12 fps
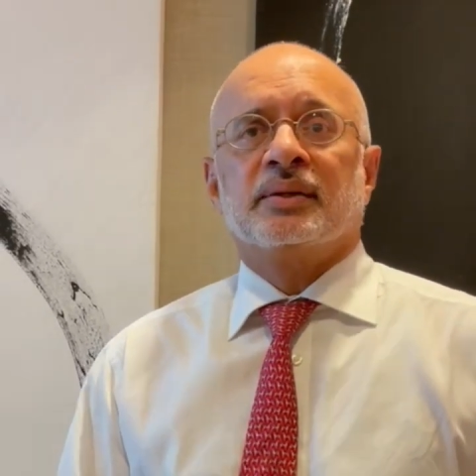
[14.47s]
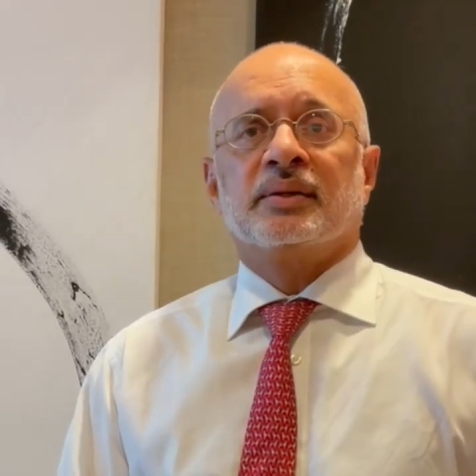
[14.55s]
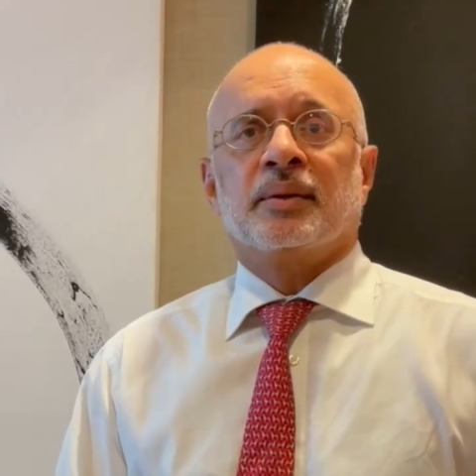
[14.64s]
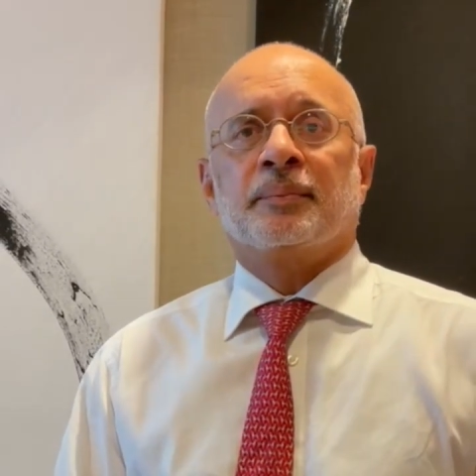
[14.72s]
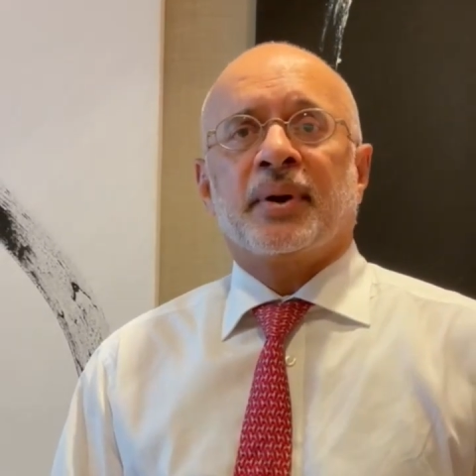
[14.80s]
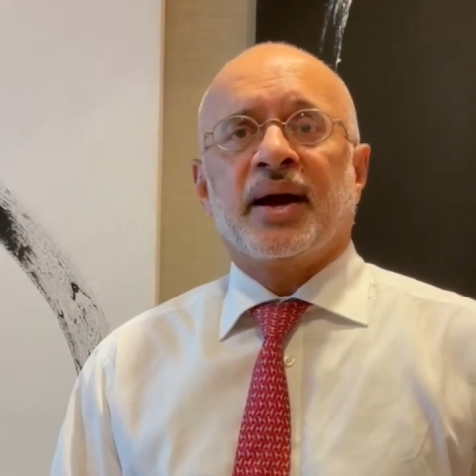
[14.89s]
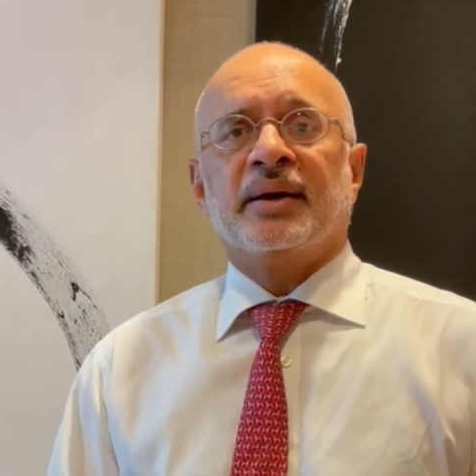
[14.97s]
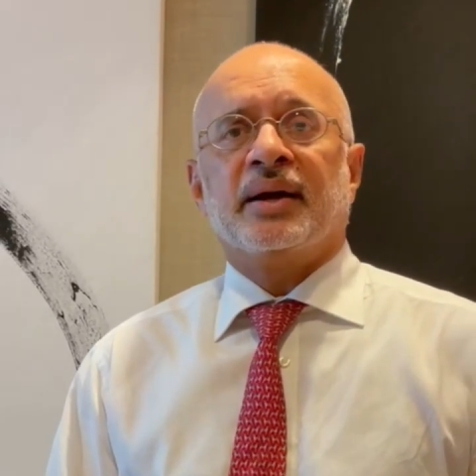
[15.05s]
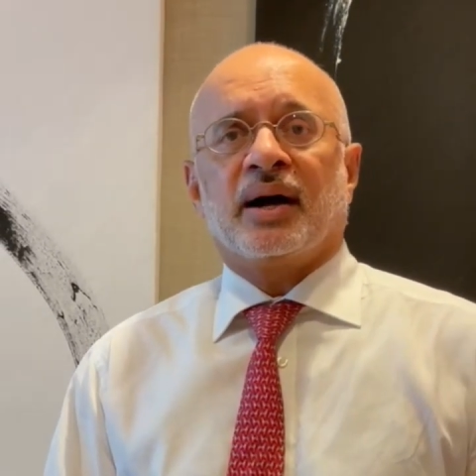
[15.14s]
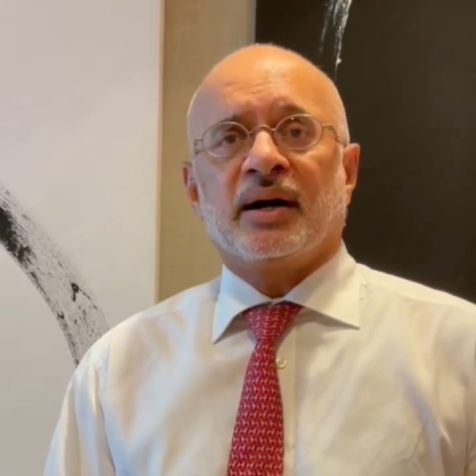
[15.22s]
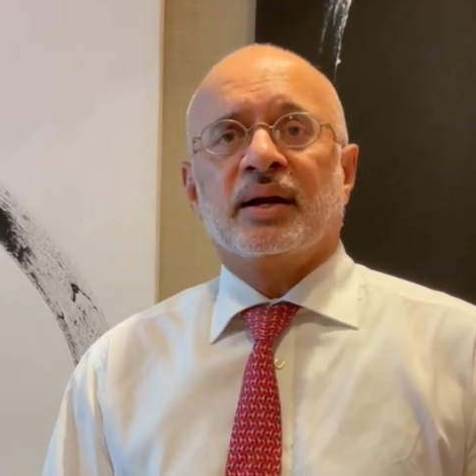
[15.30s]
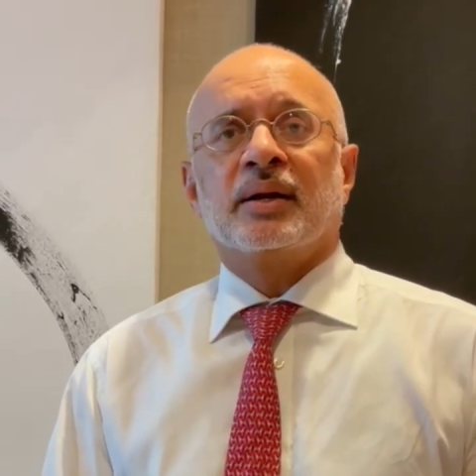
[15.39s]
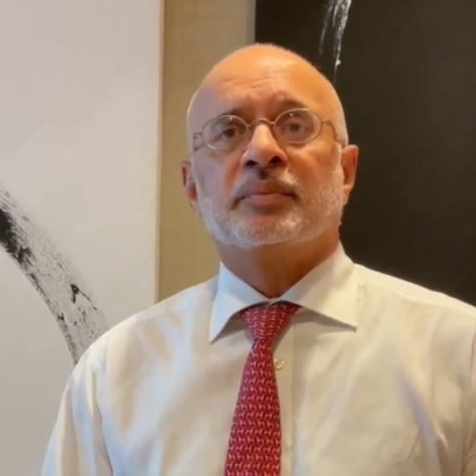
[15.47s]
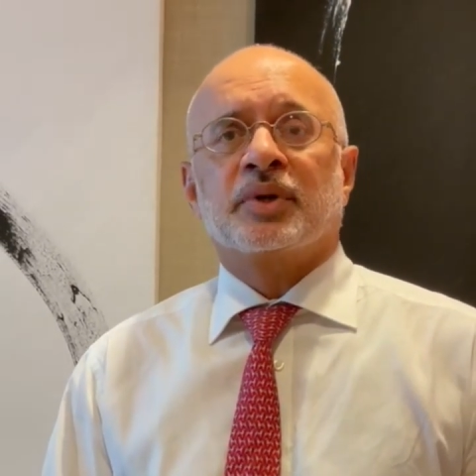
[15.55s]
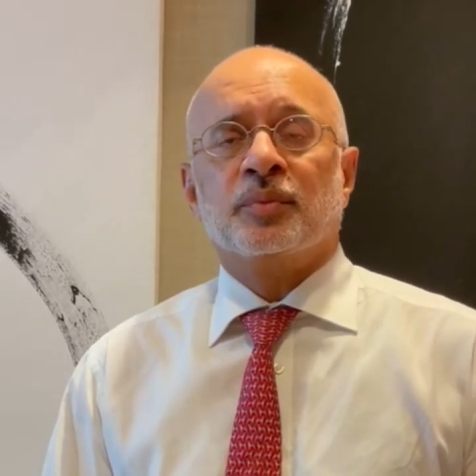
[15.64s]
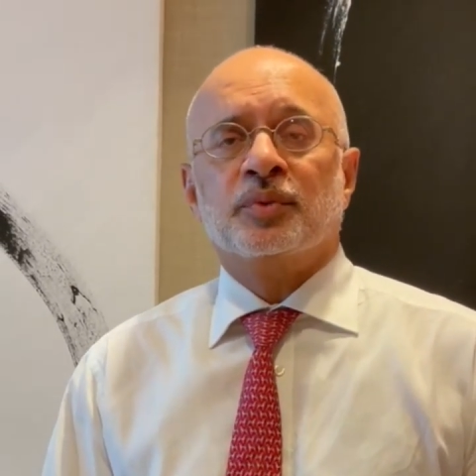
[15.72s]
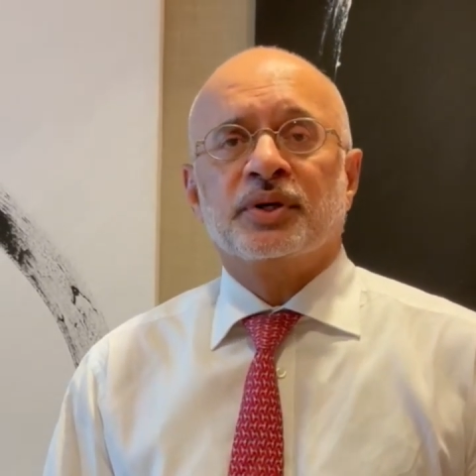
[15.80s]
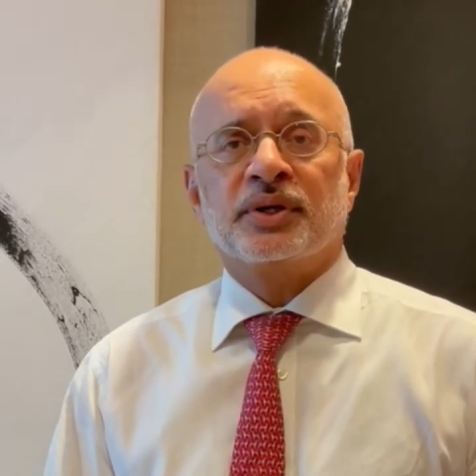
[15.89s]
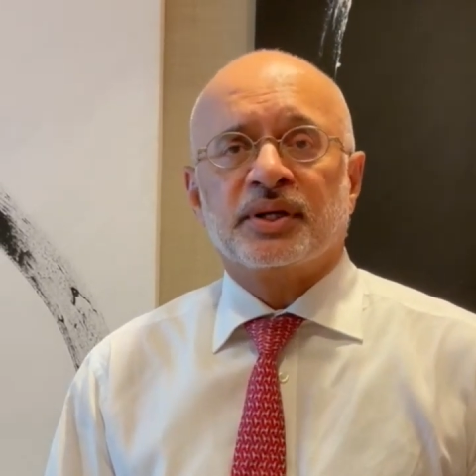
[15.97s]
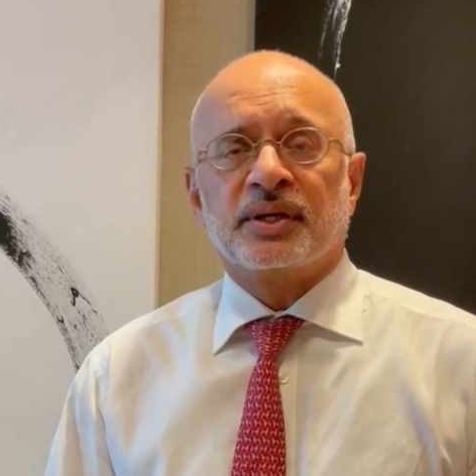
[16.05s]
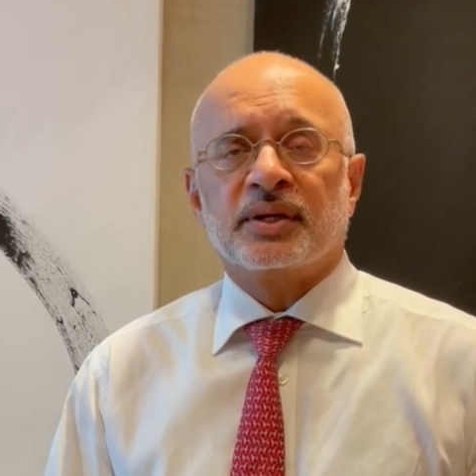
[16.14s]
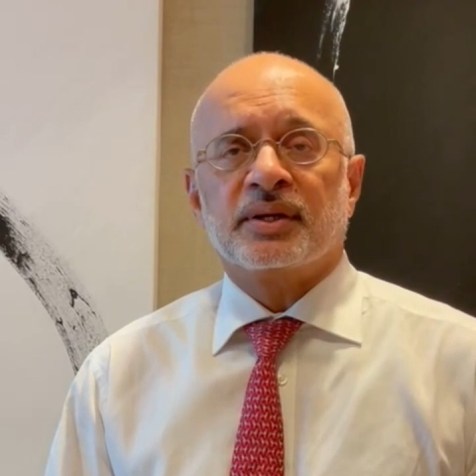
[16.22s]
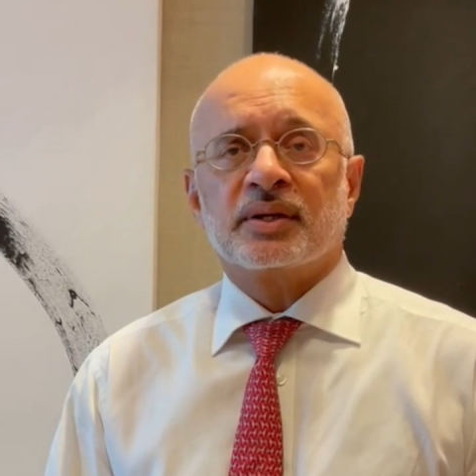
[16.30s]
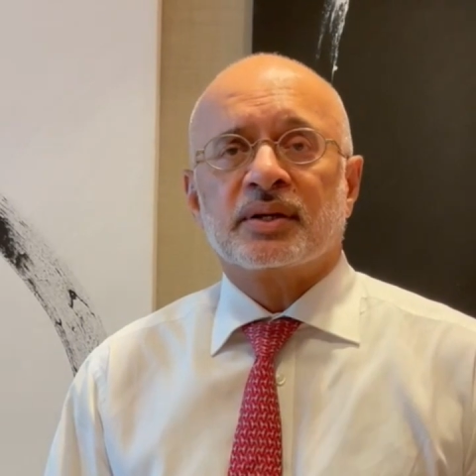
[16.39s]
the Pan IIM
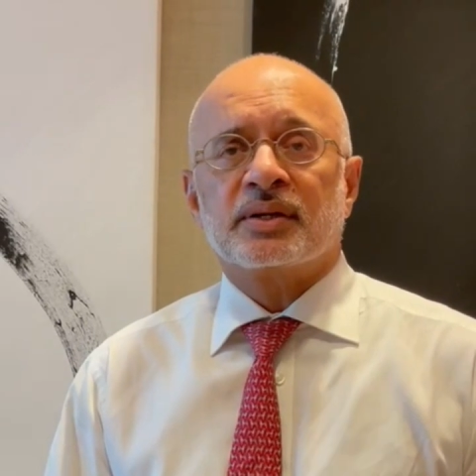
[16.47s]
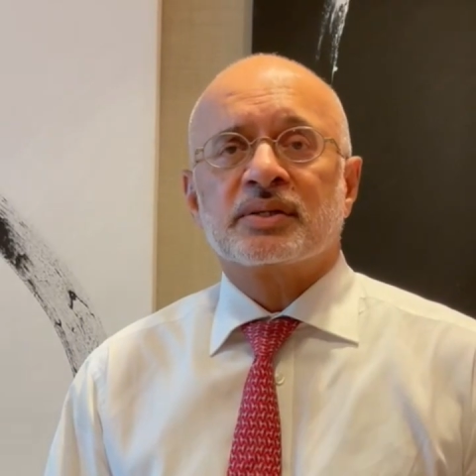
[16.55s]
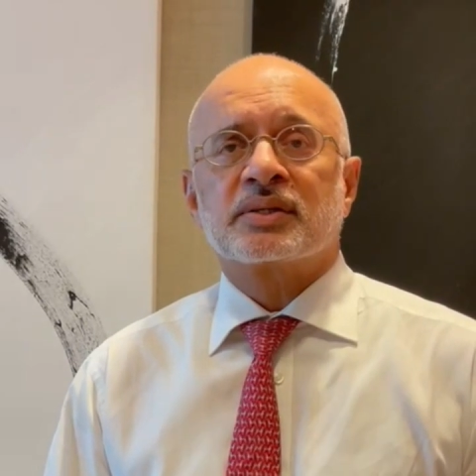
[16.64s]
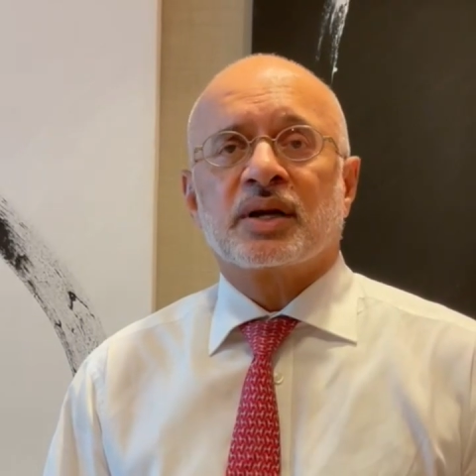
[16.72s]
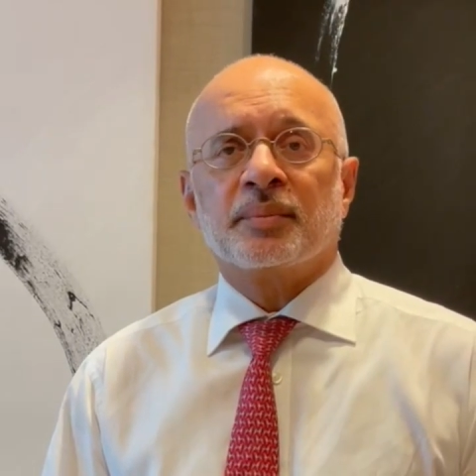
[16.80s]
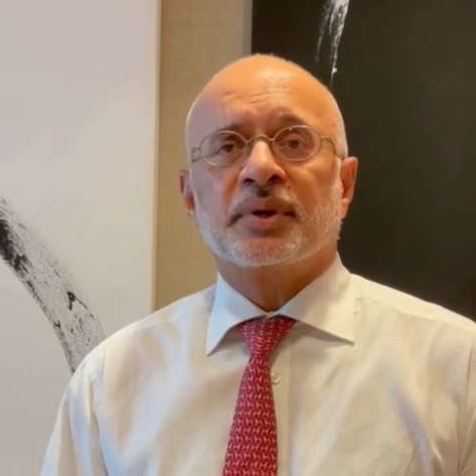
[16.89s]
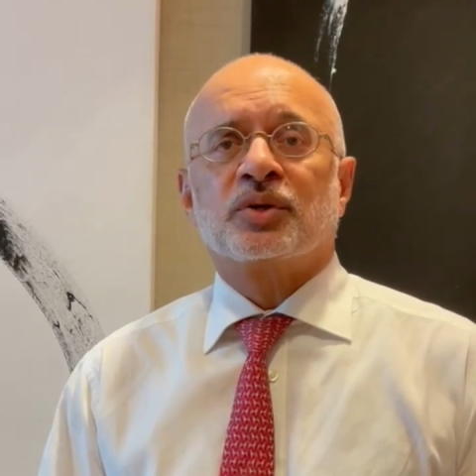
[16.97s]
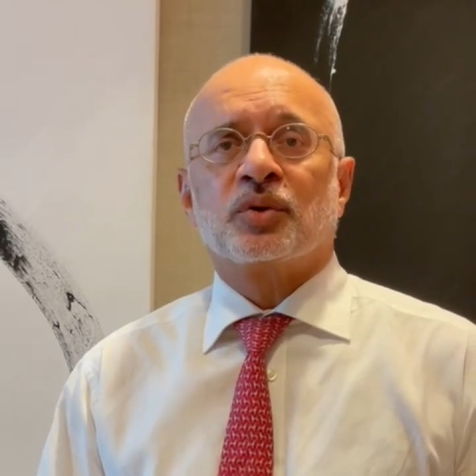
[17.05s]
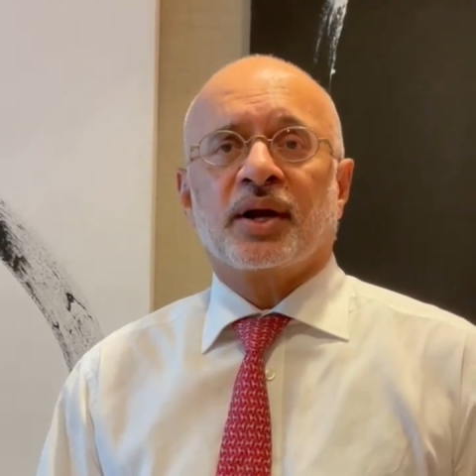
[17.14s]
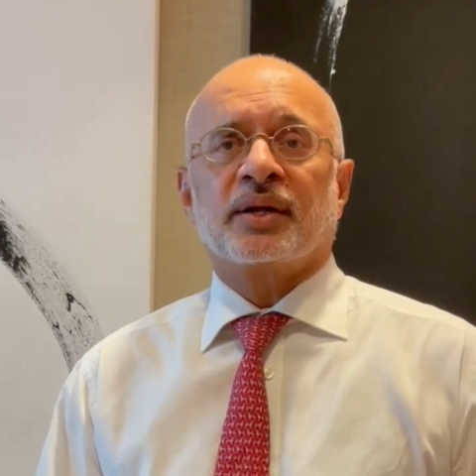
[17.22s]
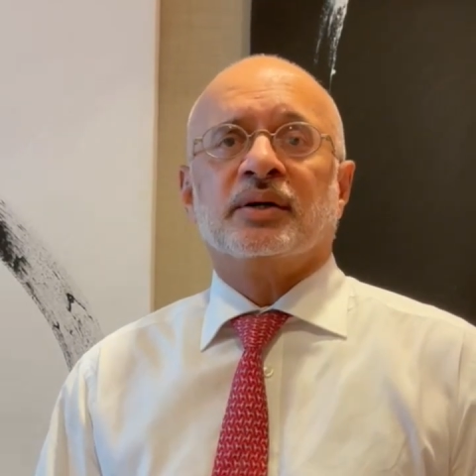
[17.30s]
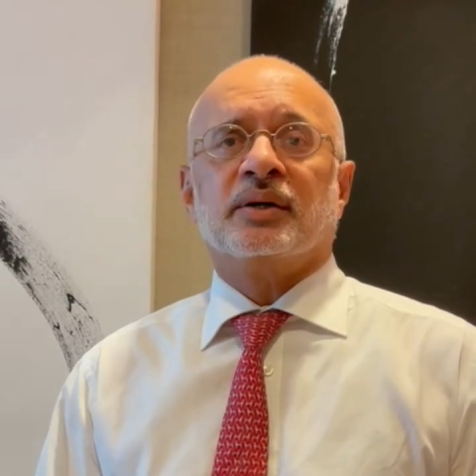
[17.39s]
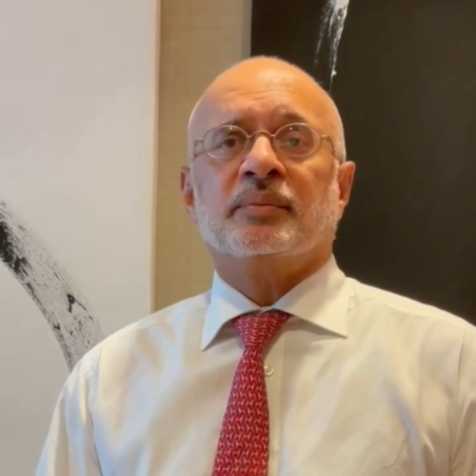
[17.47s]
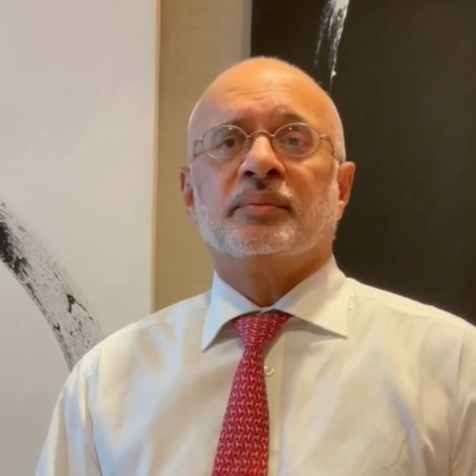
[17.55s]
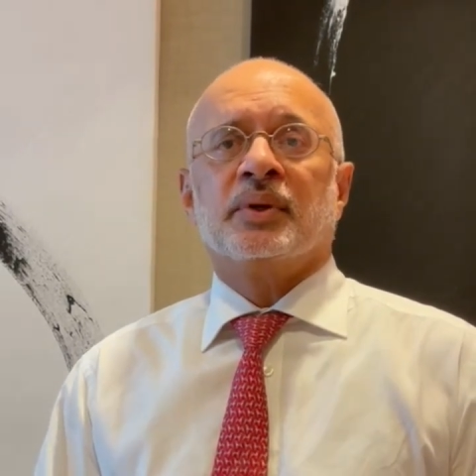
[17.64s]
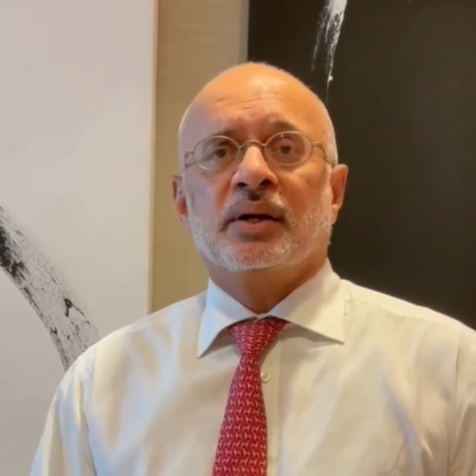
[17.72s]
community is coming together